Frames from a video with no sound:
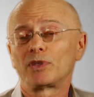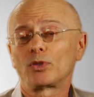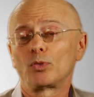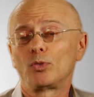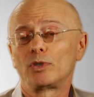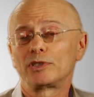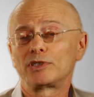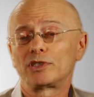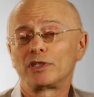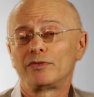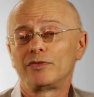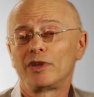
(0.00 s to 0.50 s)

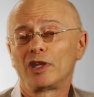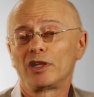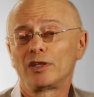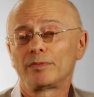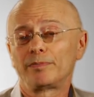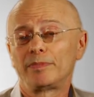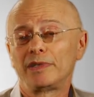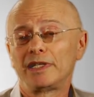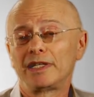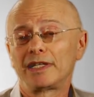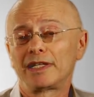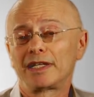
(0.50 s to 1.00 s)
was
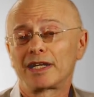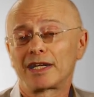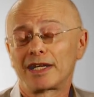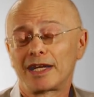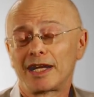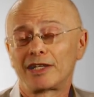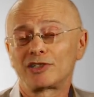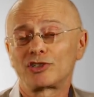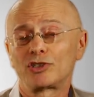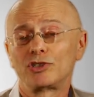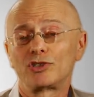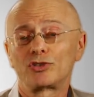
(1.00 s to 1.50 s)
developing a
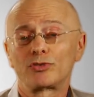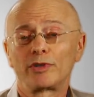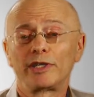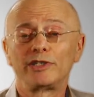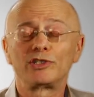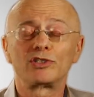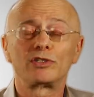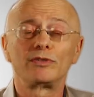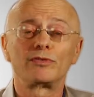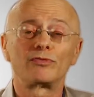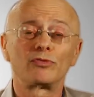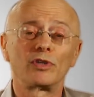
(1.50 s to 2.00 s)

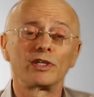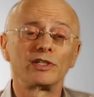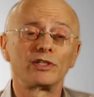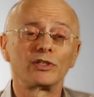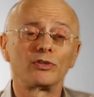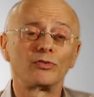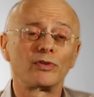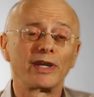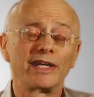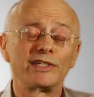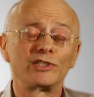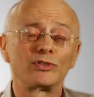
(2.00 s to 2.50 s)
concentration for
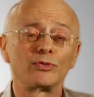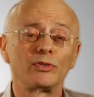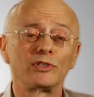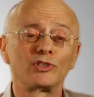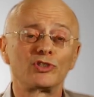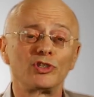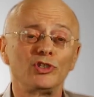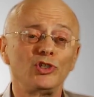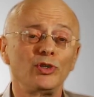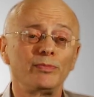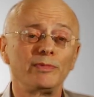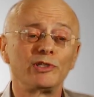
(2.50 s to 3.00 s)

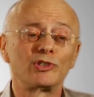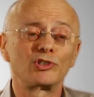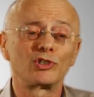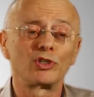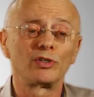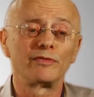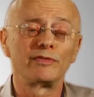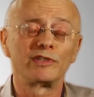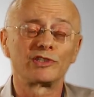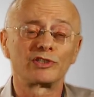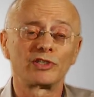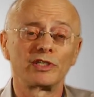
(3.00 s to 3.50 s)
undergraduates in human
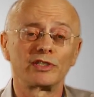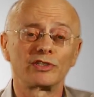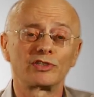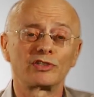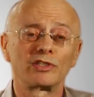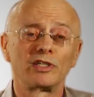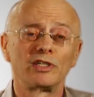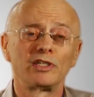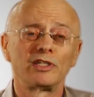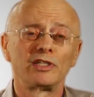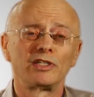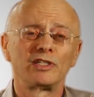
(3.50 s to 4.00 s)

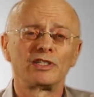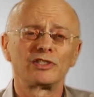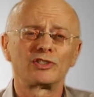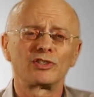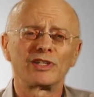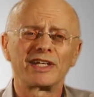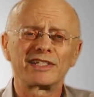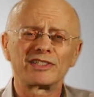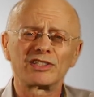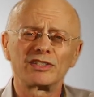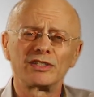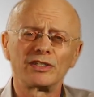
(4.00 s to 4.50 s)
services.
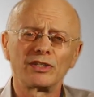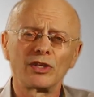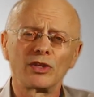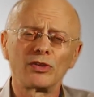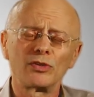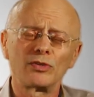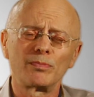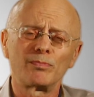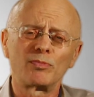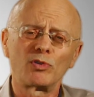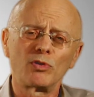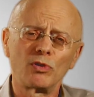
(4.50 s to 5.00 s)
So that's
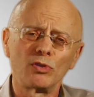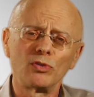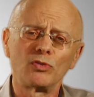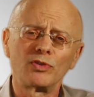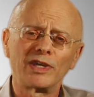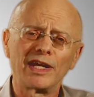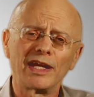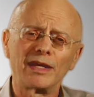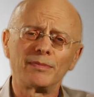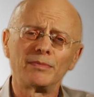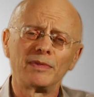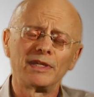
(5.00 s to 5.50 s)
another
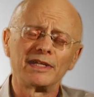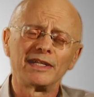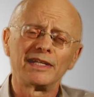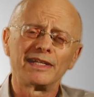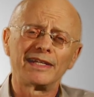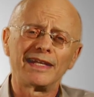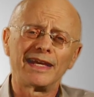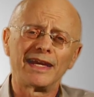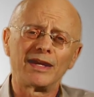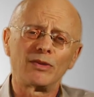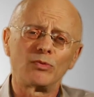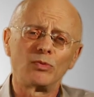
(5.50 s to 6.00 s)
program
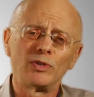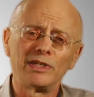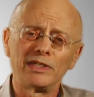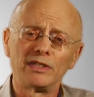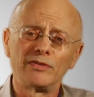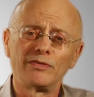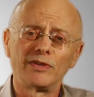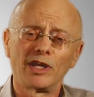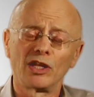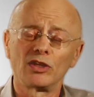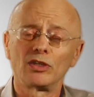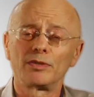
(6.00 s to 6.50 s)
that we
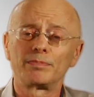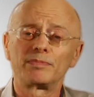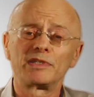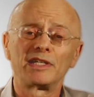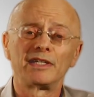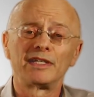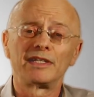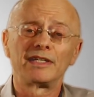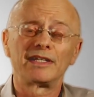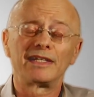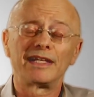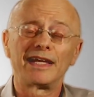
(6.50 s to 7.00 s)
developed
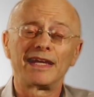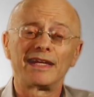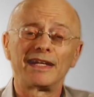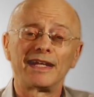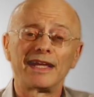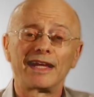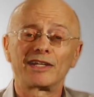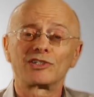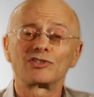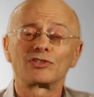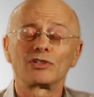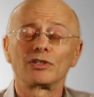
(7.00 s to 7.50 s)
that
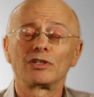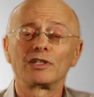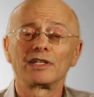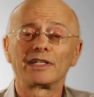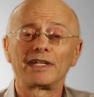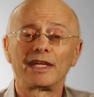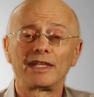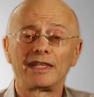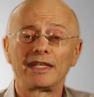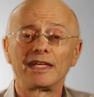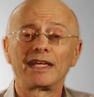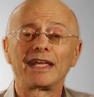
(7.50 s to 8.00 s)

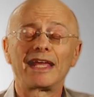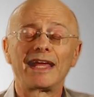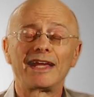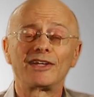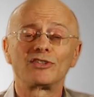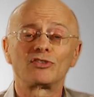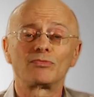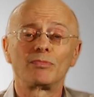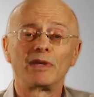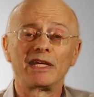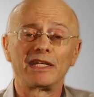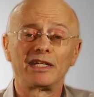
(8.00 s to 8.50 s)
actually I think
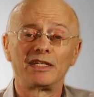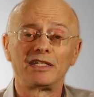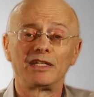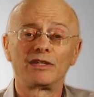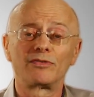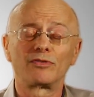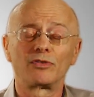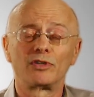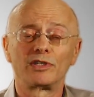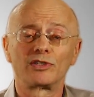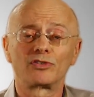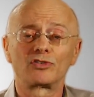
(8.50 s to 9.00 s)
has made a
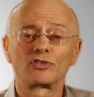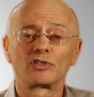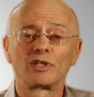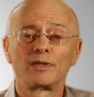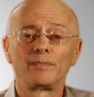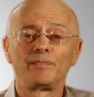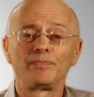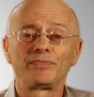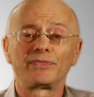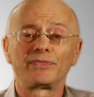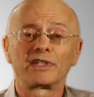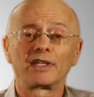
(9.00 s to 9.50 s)
difference.
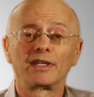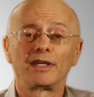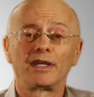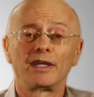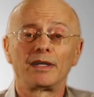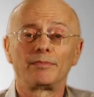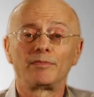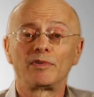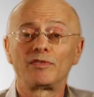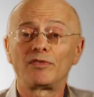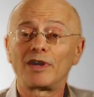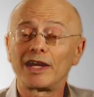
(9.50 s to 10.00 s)

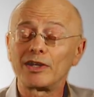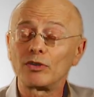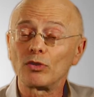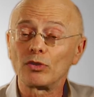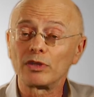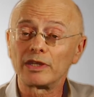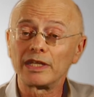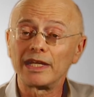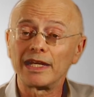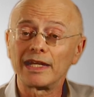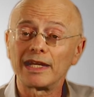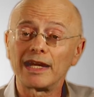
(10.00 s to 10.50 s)
A final
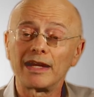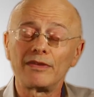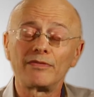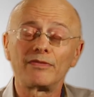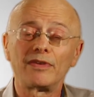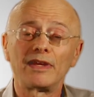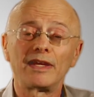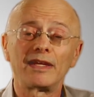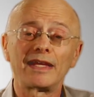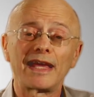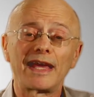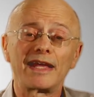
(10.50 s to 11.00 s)
thing,
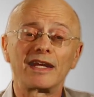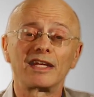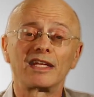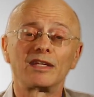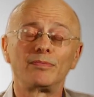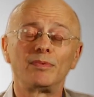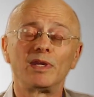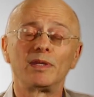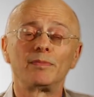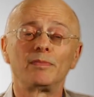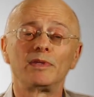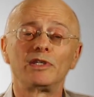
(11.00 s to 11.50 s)
I've had a
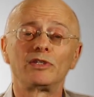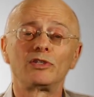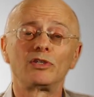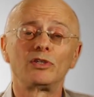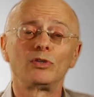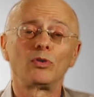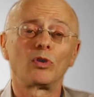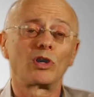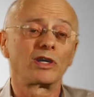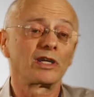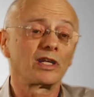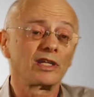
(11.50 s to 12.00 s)
commitment
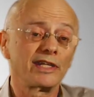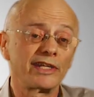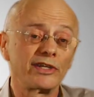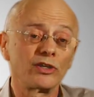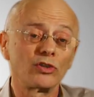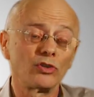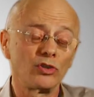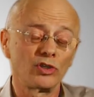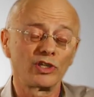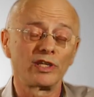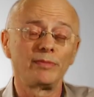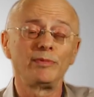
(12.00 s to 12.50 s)
to our
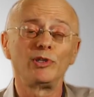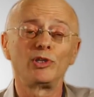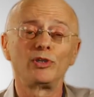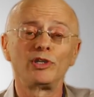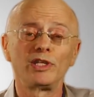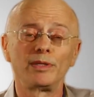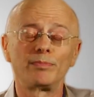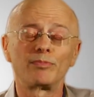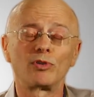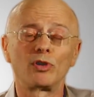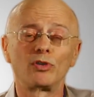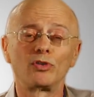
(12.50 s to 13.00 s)
clinical
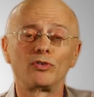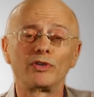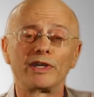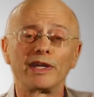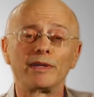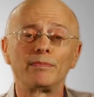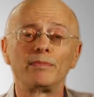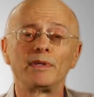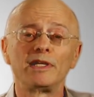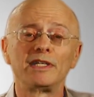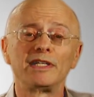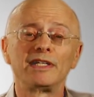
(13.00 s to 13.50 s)
community
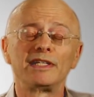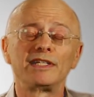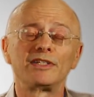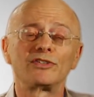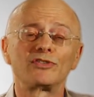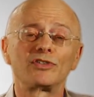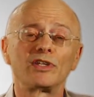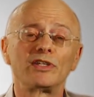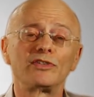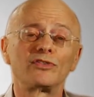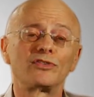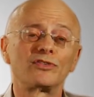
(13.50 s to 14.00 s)
program
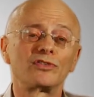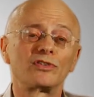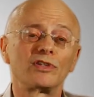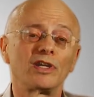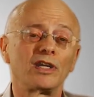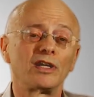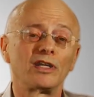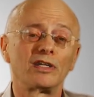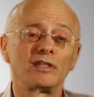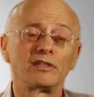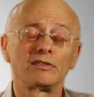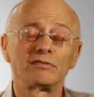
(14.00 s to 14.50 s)
since
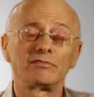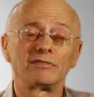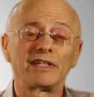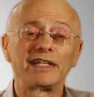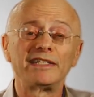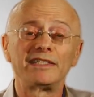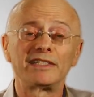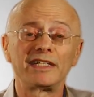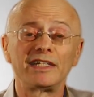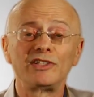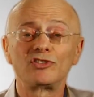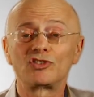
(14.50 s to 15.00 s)

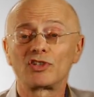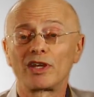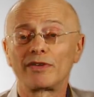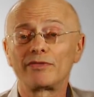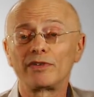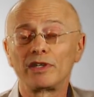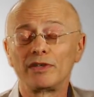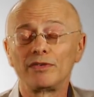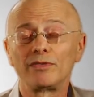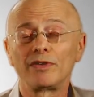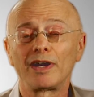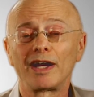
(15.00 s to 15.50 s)

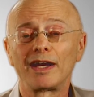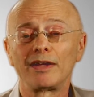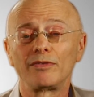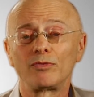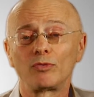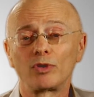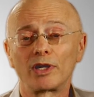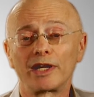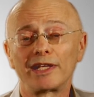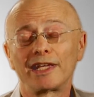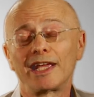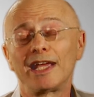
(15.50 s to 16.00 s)

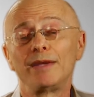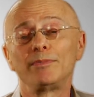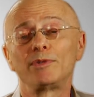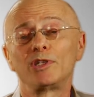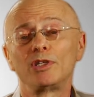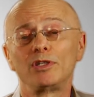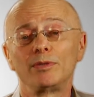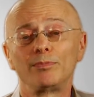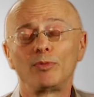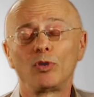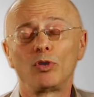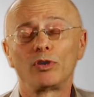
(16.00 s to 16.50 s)
1975 when I came
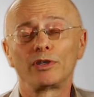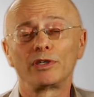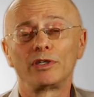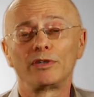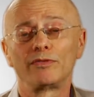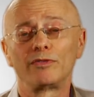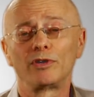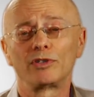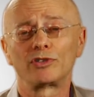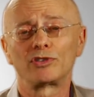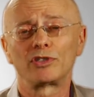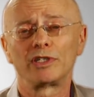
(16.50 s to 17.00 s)
to DePaul
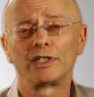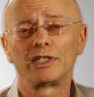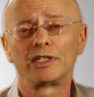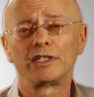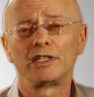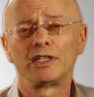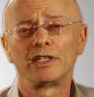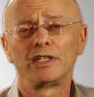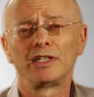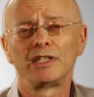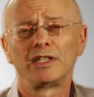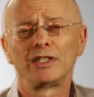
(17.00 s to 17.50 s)

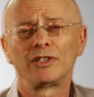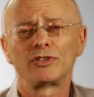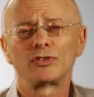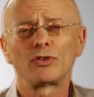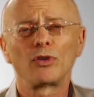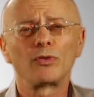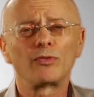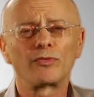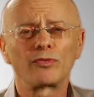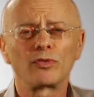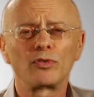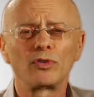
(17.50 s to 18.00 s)
University.
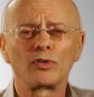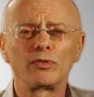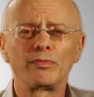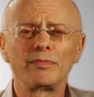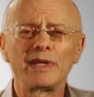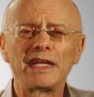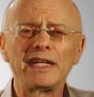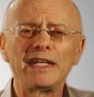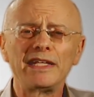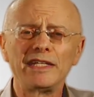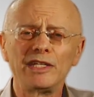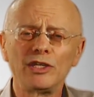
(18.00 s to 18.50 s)
So for
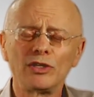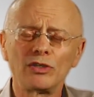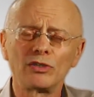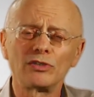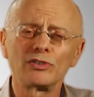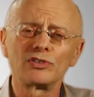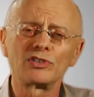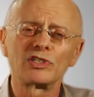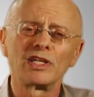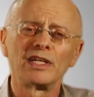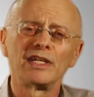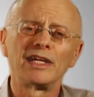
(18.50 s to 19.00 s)
many
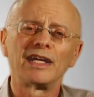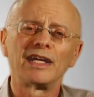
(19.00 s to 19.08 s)
years,